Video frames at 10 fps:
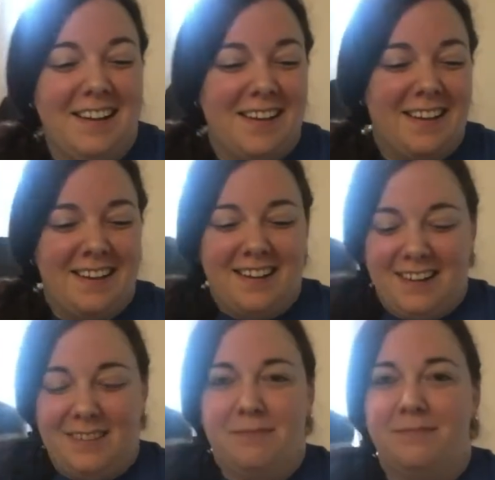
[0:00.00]

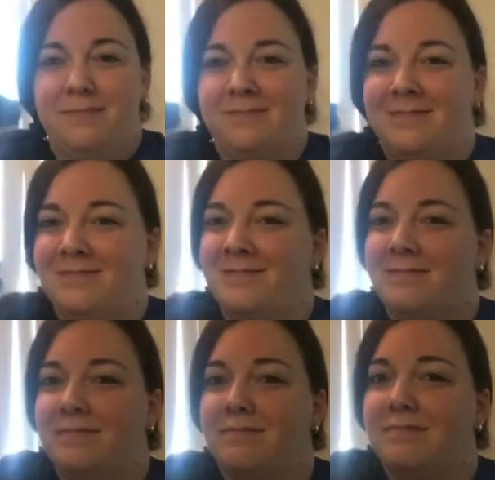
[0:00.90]

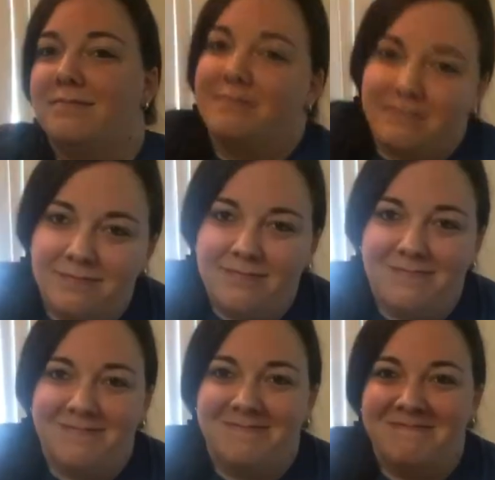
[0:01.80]

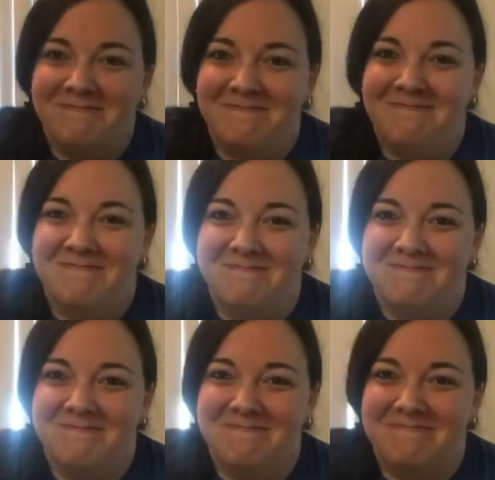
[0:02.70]

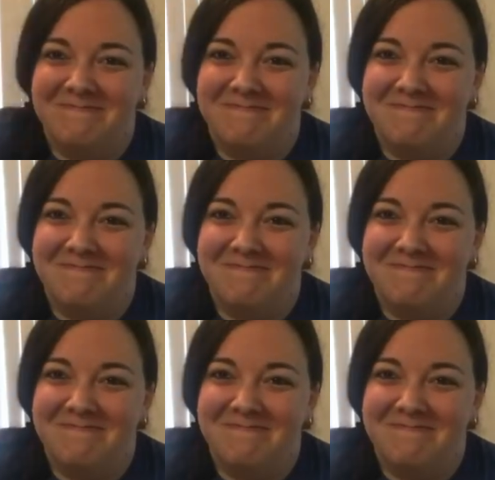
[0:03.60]
[no speech]